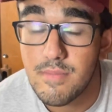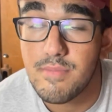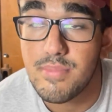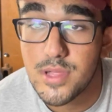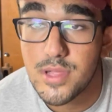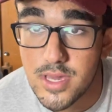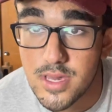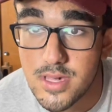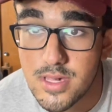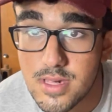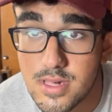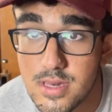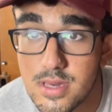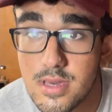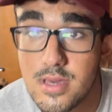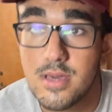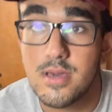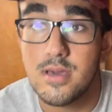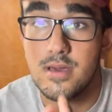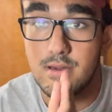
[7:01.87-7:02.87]
Please.
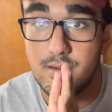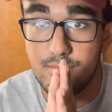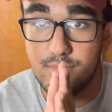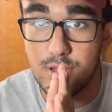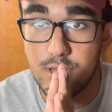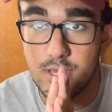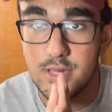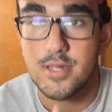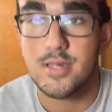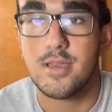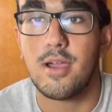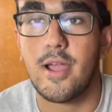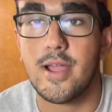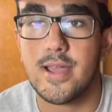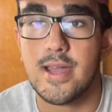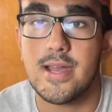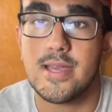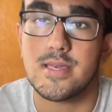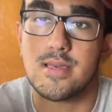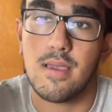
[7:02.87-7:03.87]
Please. All right,
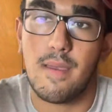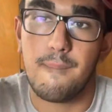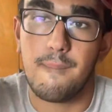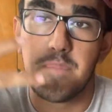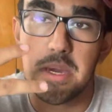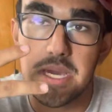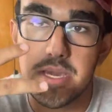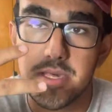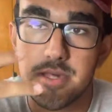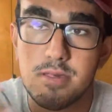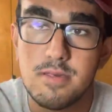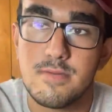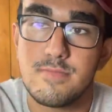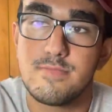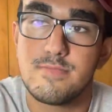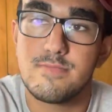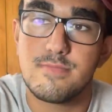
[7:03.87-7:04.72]
guys. Peace.